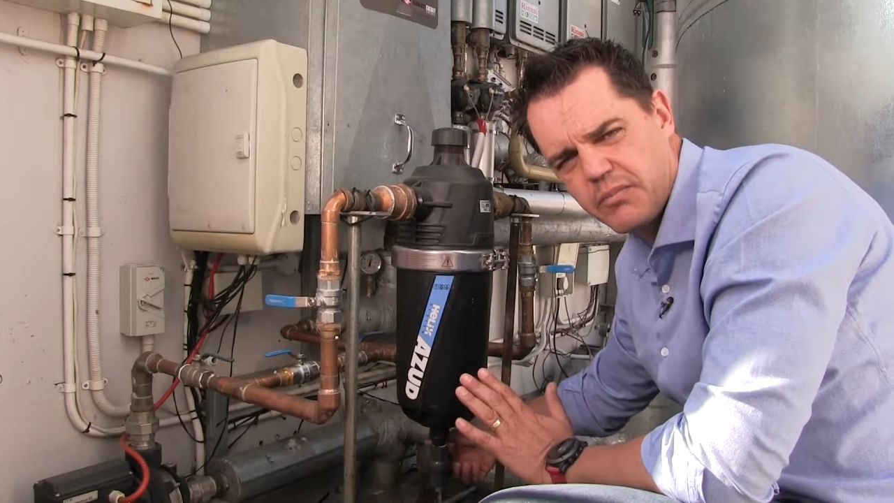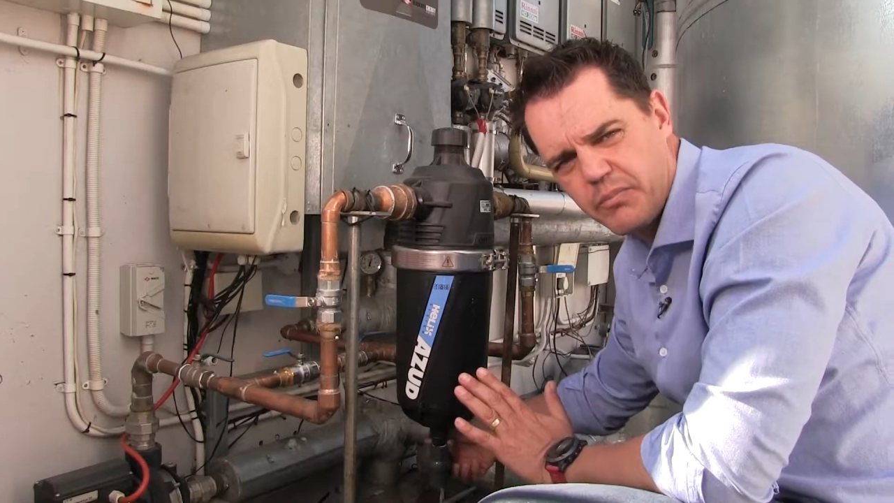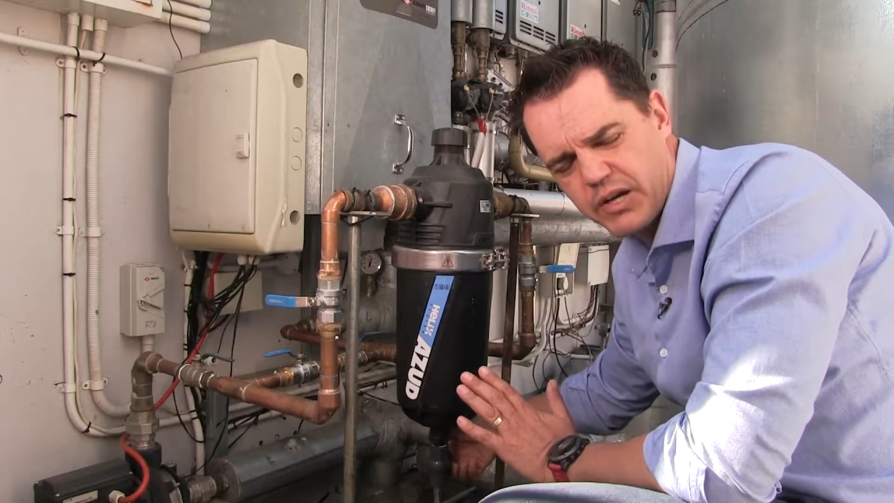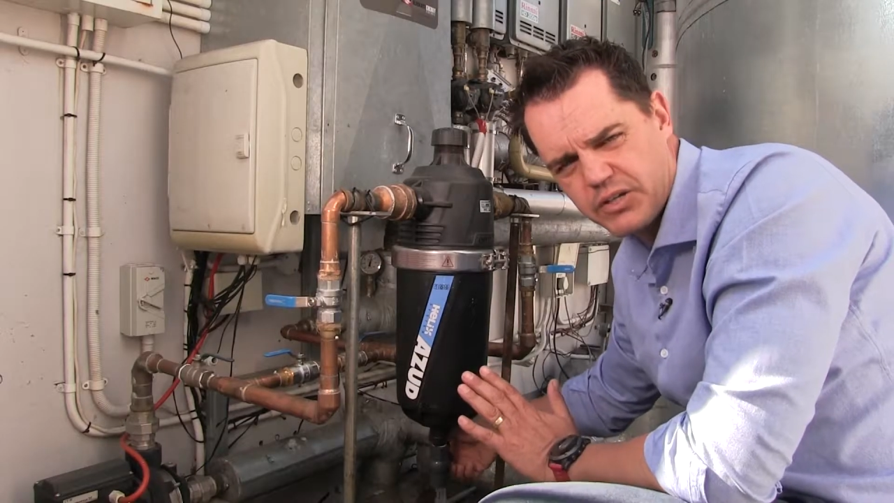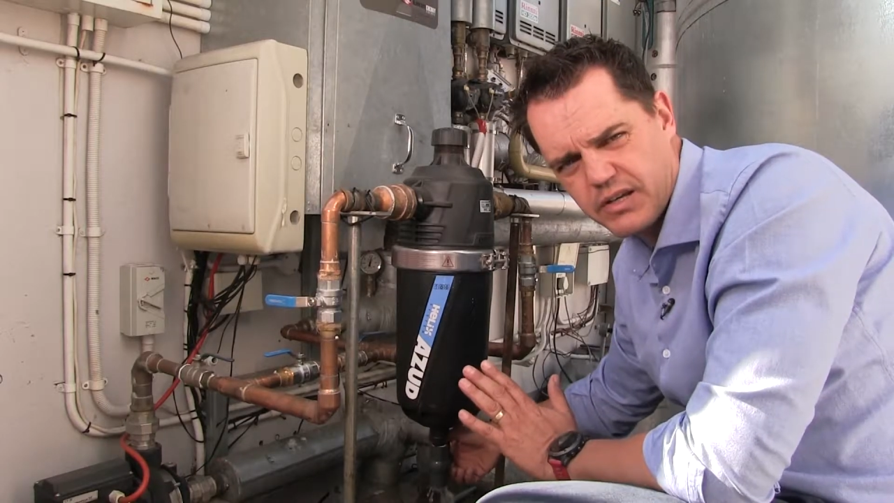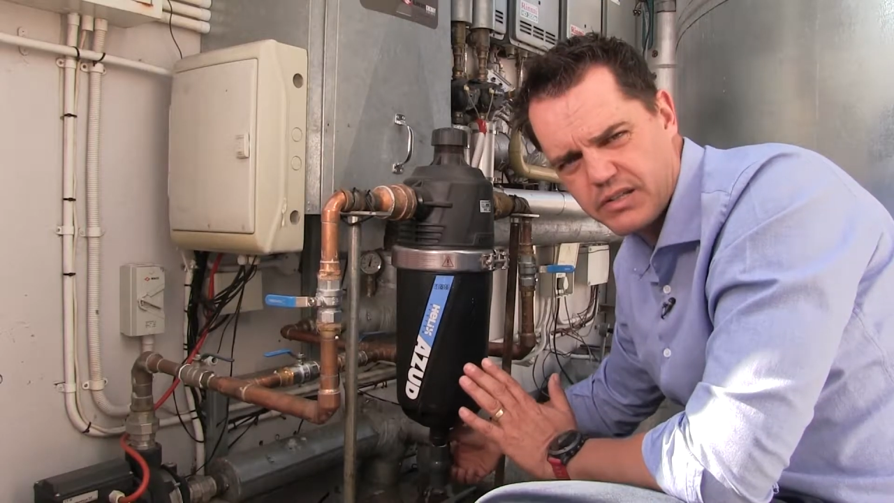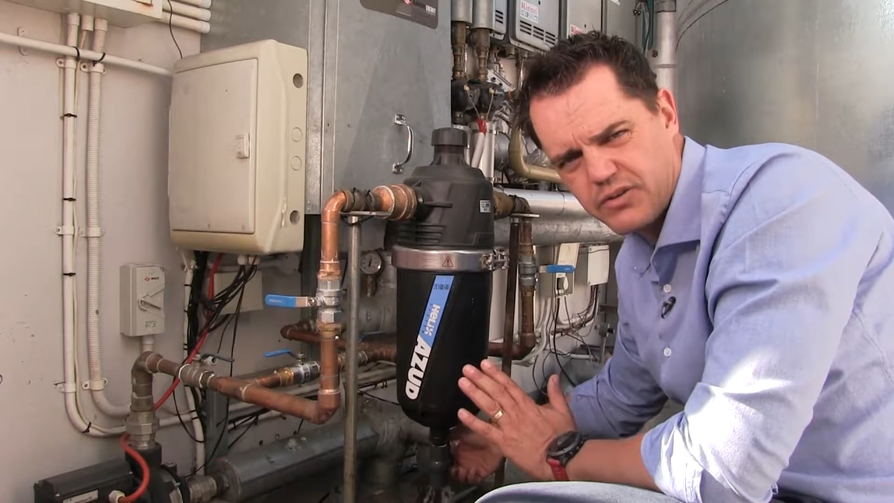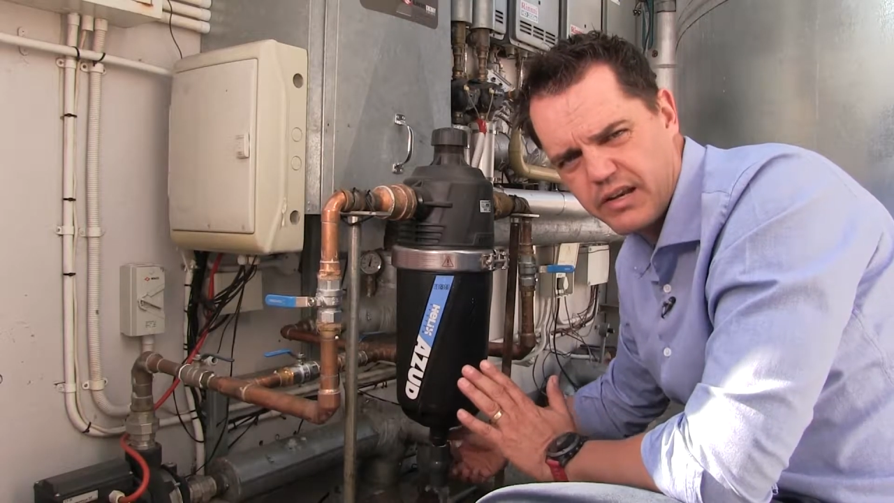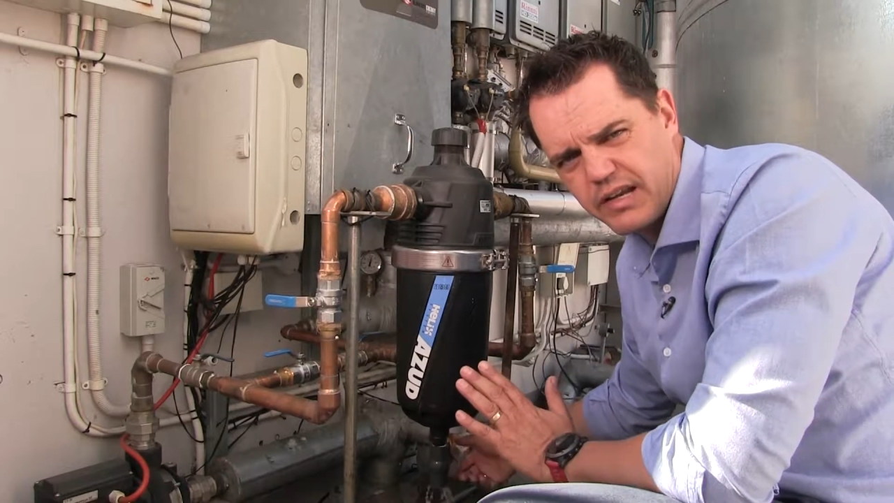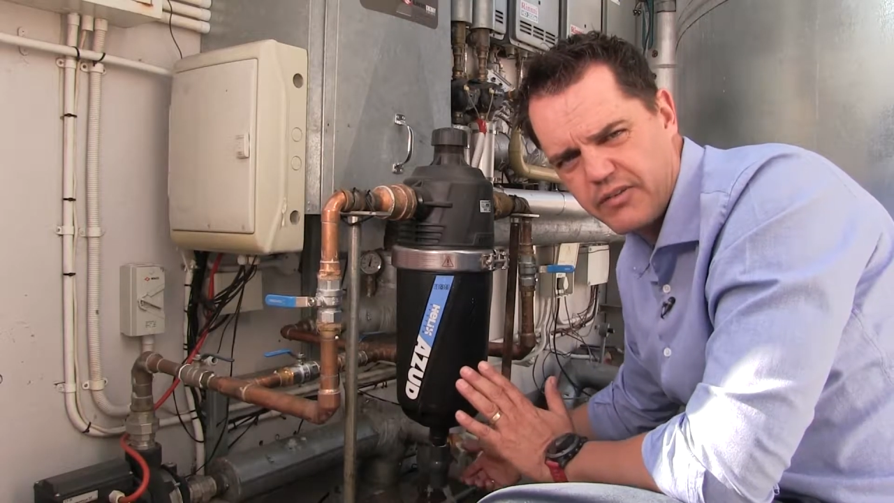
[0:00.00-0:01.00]
the pressure
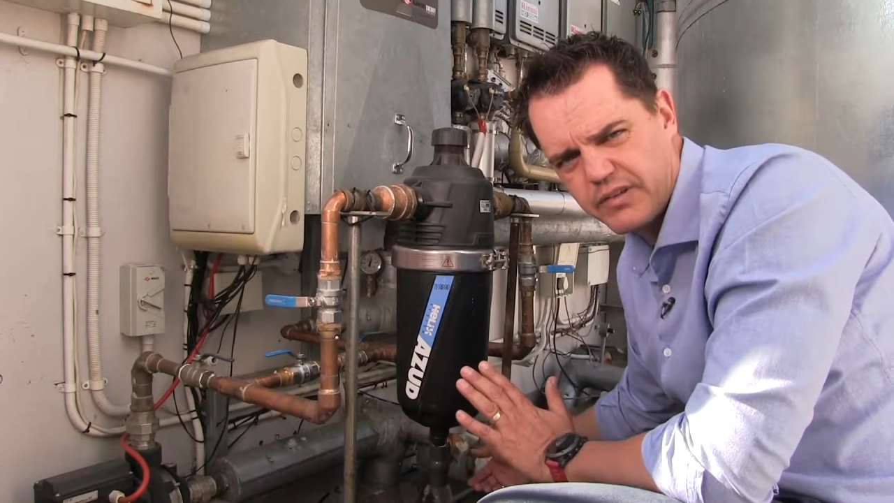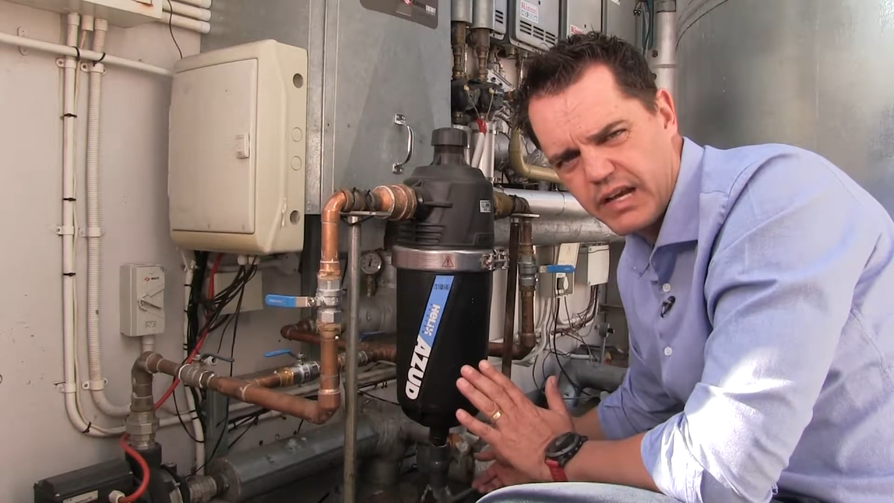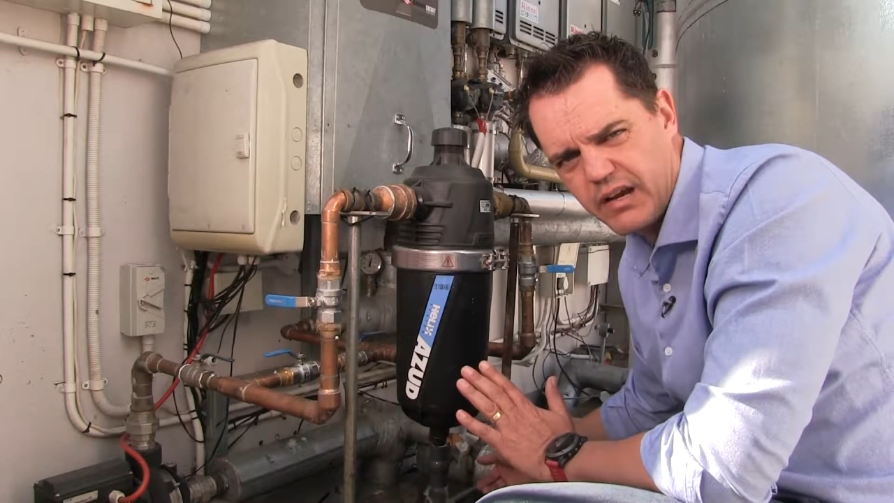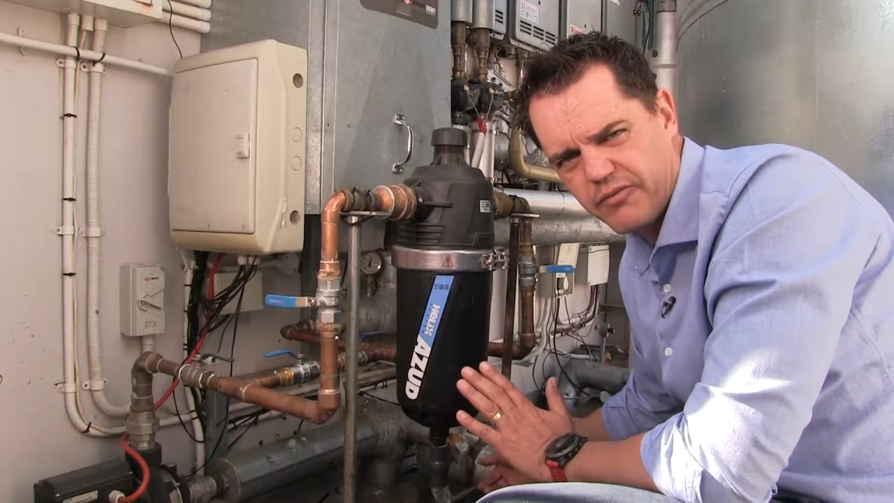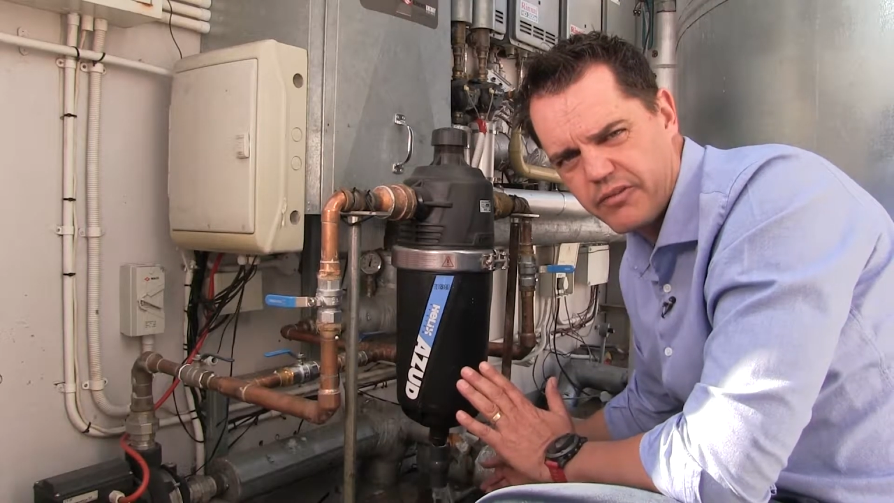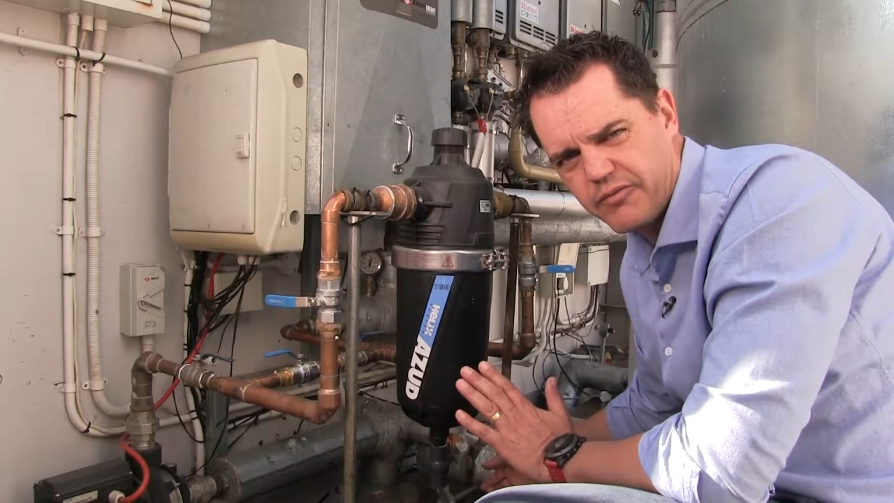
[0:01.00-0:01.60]
is relieved out of the